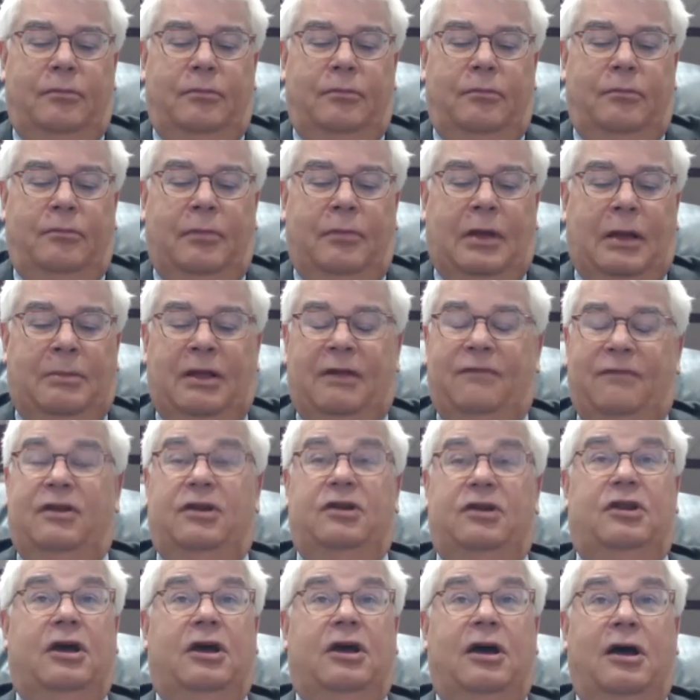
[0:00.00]
maybe
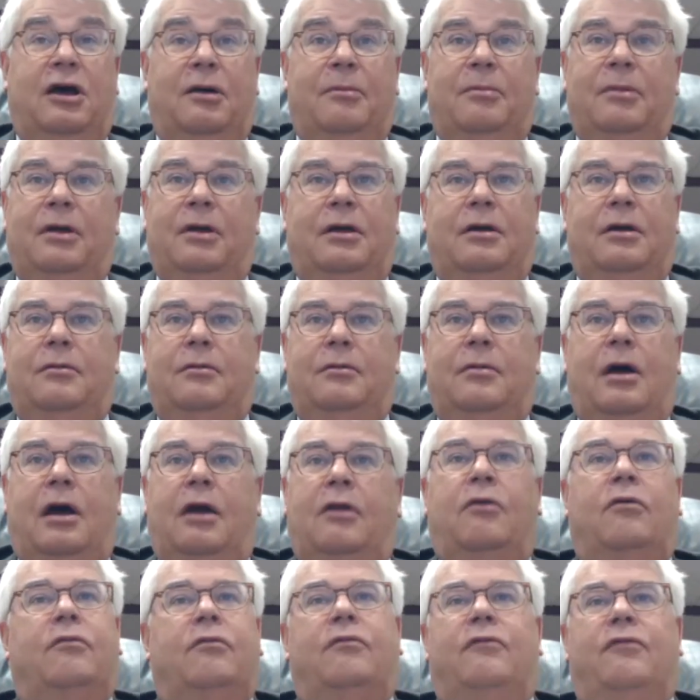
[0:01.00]
even dumb. I
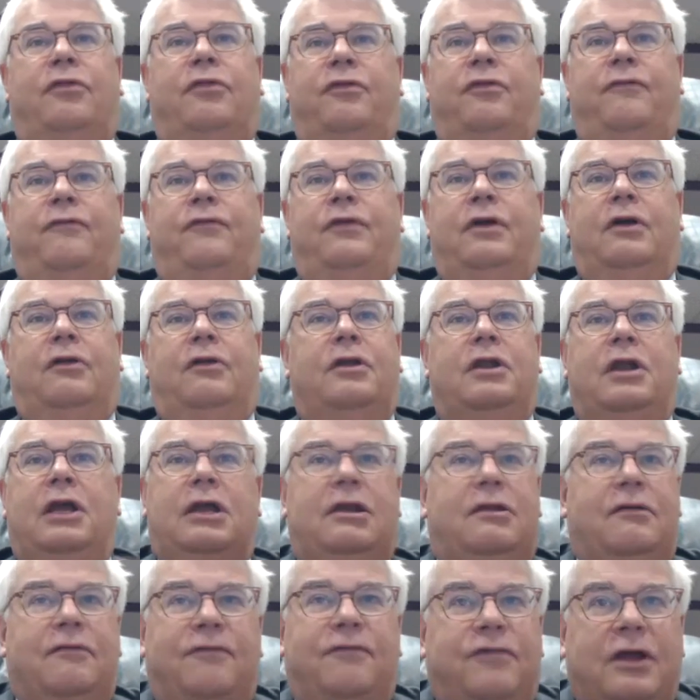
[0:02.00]
don't feel the
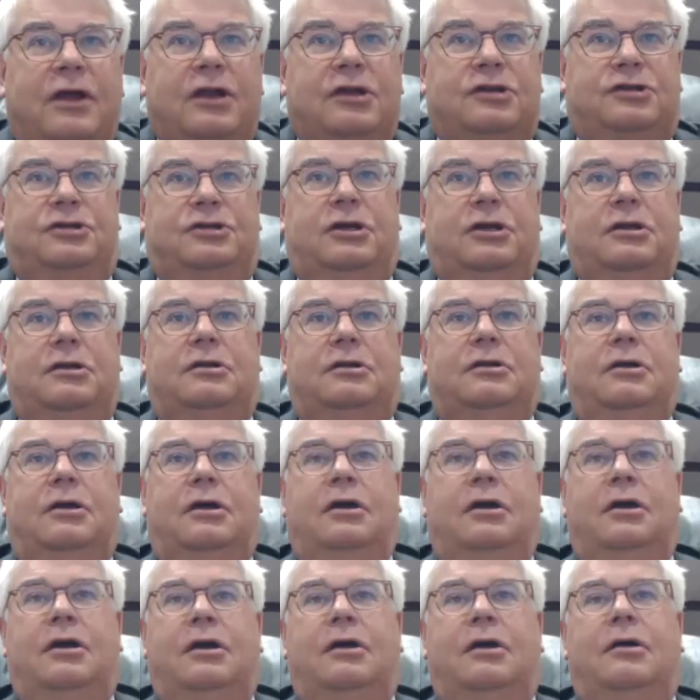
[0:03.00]
need to finish it
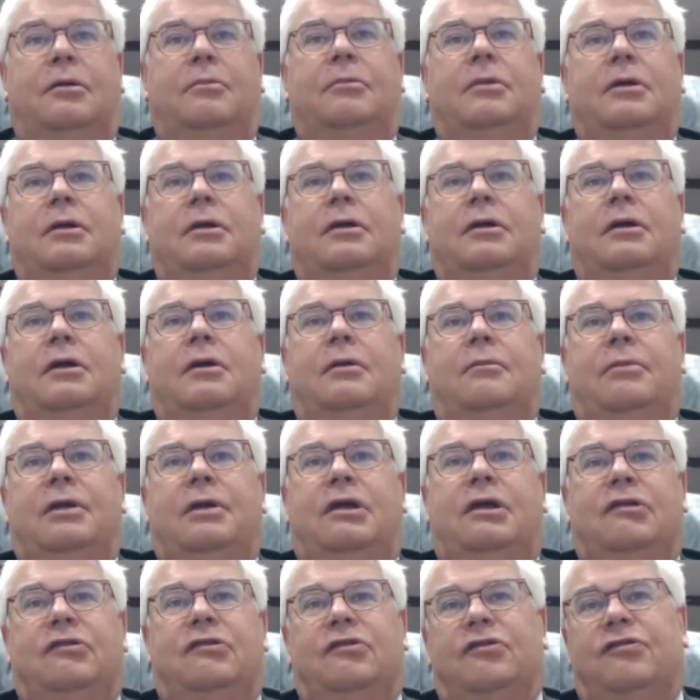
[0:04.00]

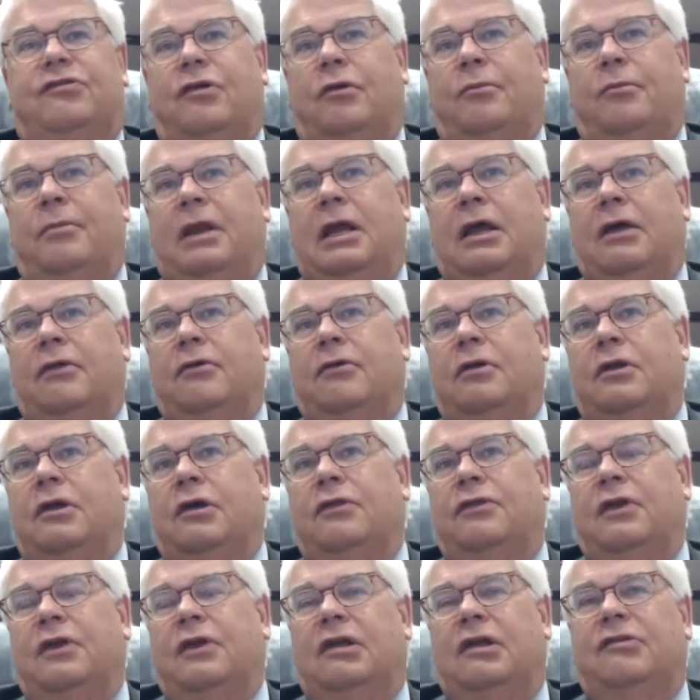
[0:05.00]
because there's so many other
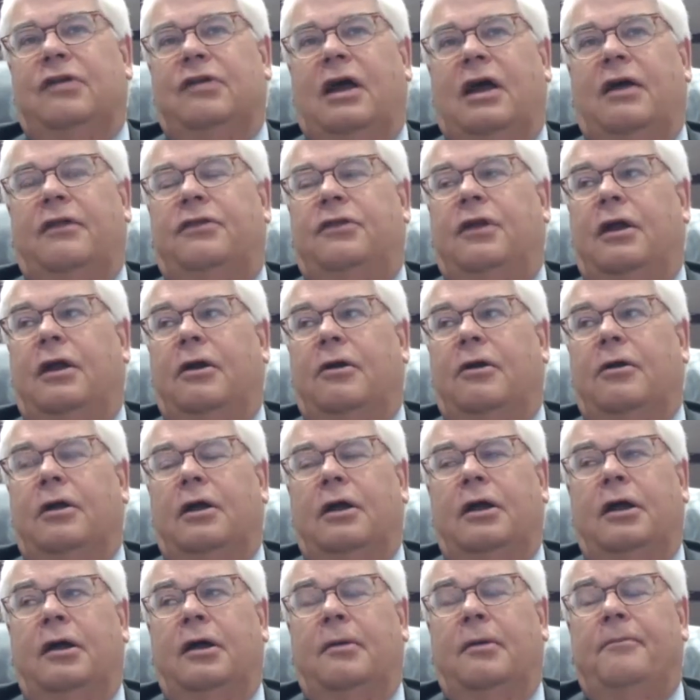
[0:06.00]
good things out there.
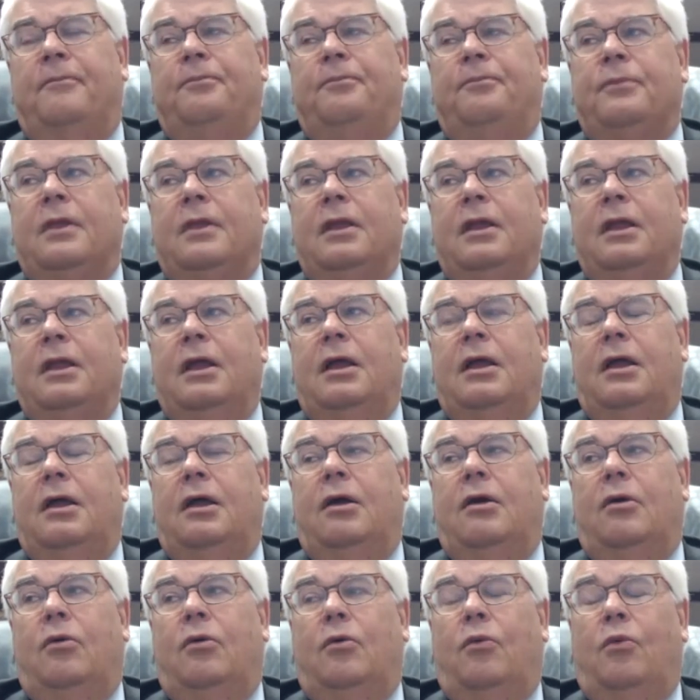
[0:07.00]

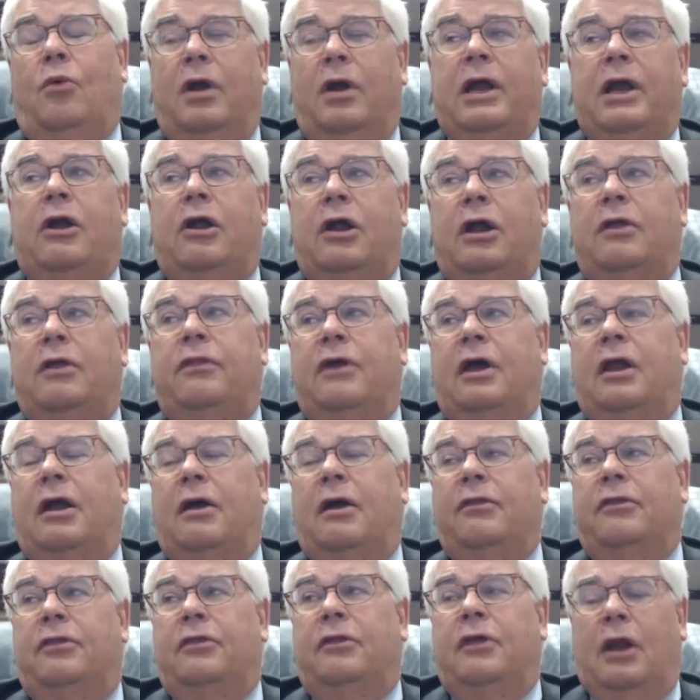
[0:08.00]
One area that
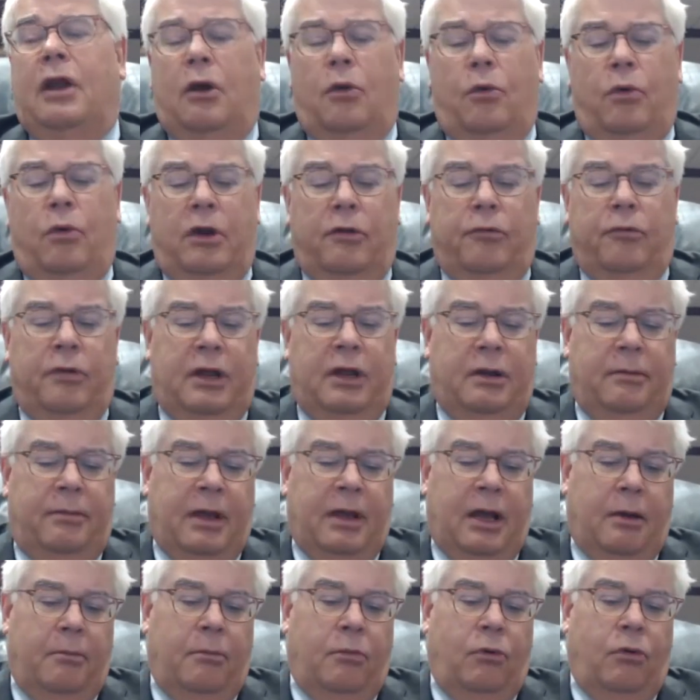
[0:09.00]
I want to read
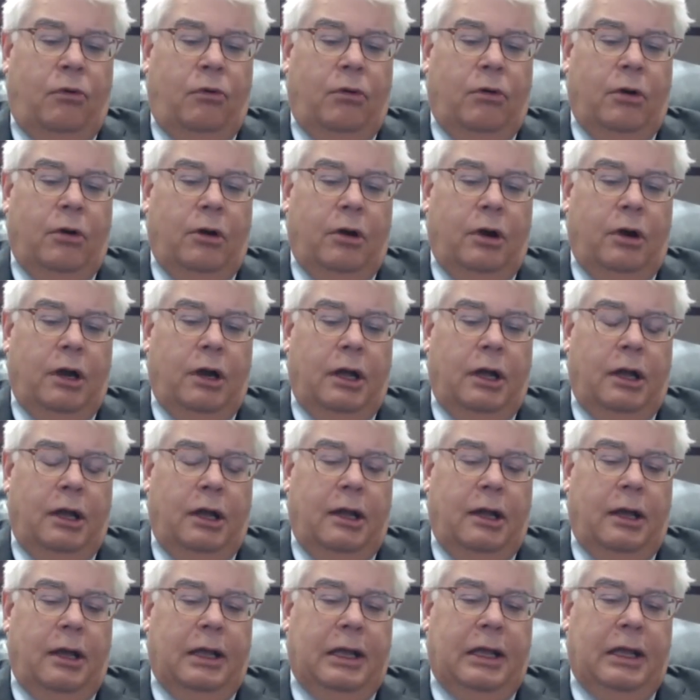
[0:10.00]
about more,
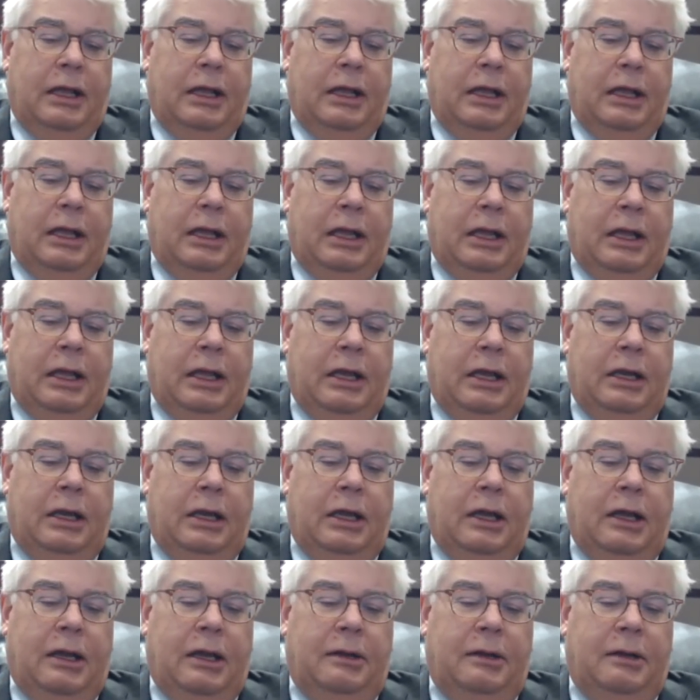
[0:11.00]
and
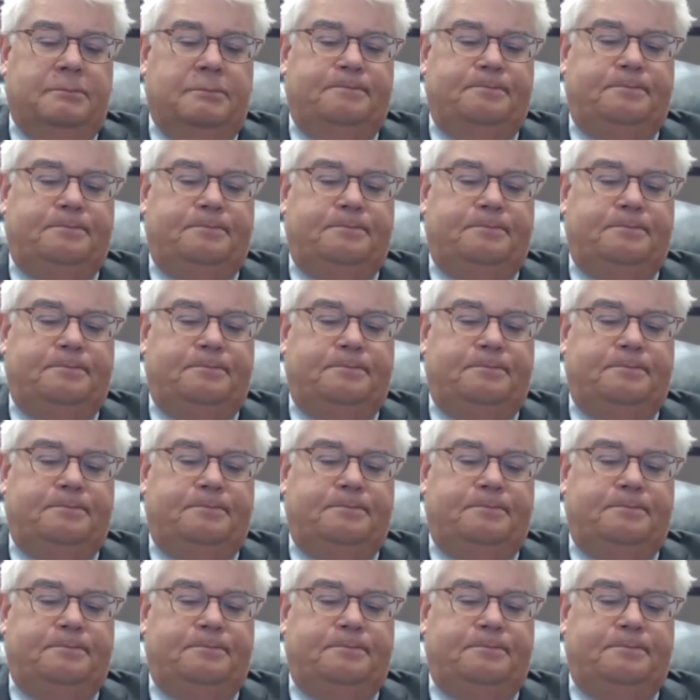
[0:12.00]
I'm